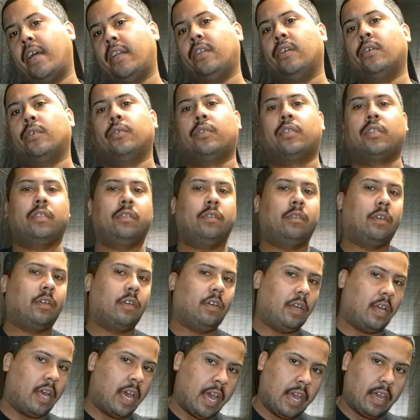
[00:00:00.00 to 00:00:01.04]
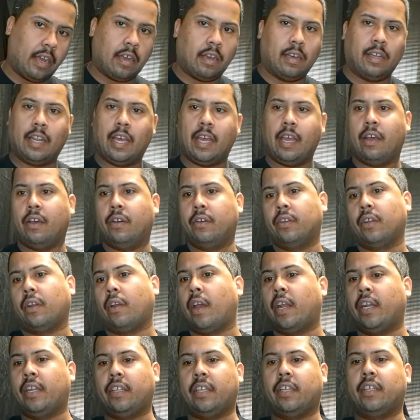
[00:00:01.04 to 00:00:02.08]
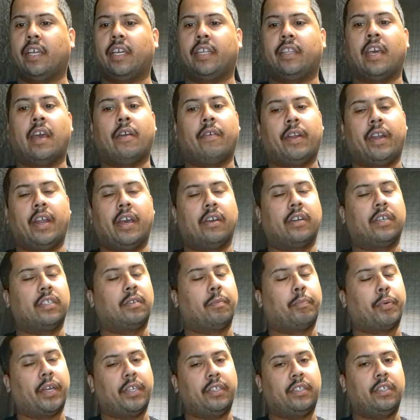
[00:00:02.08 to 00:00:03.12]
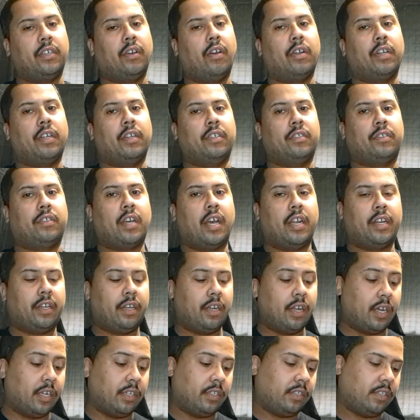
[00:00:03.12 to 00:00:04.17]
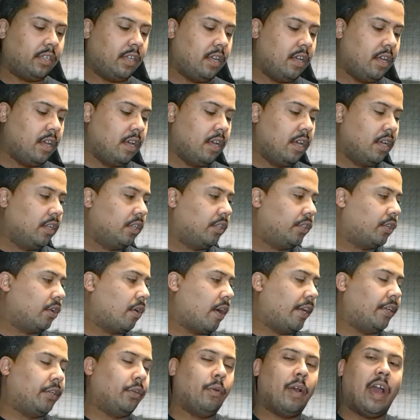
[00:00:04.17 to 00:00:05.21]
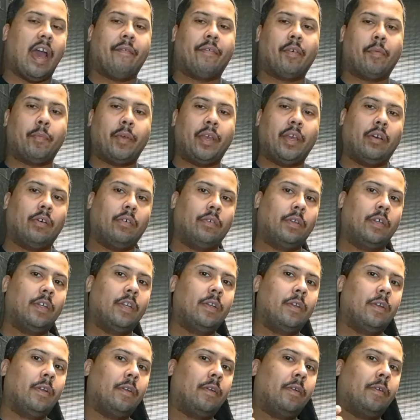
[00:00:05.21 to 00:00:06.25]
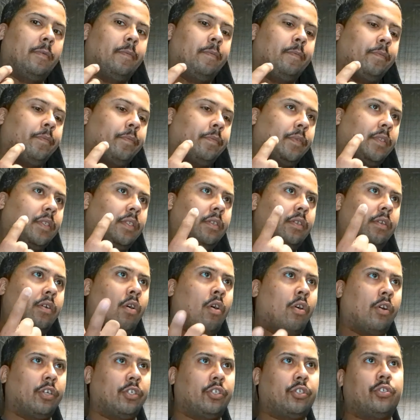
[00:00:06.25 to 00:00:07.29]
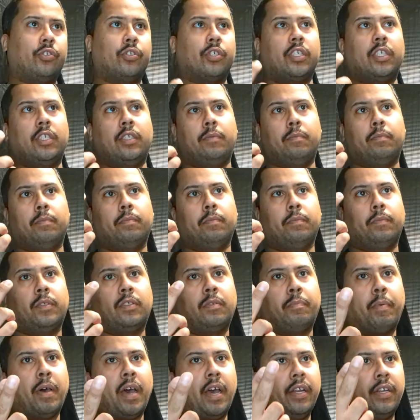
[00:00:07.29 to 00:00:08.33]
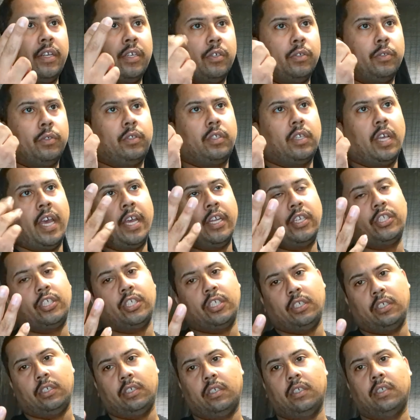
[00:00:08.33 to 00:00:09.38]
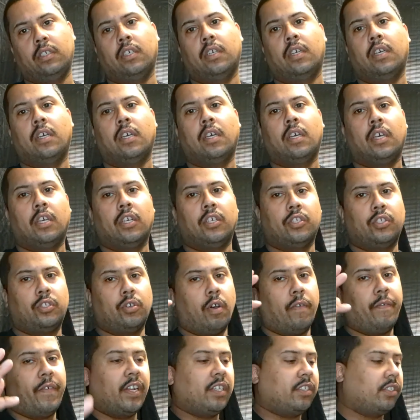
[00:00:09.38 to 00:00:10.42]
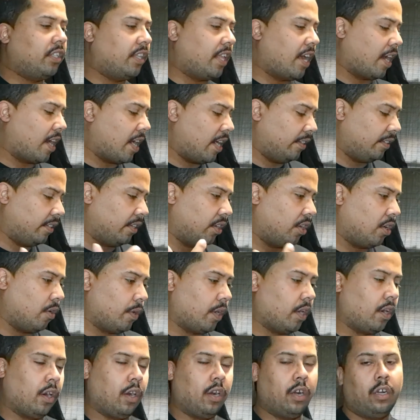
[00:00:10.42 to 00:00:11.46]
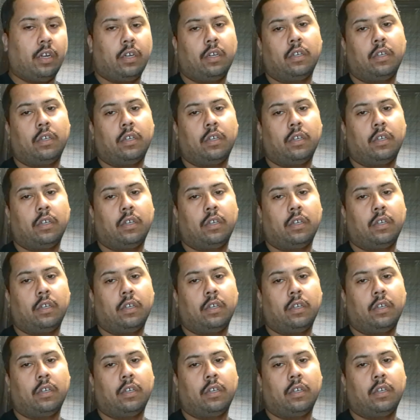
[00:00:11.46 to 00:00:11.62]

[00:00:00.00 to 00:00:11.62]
nose het clown or anything like that right now, because the pricing on it is kind of nuts. So I do have a male orange dream spot nose enchi. So eventually that guy's gonna go to her,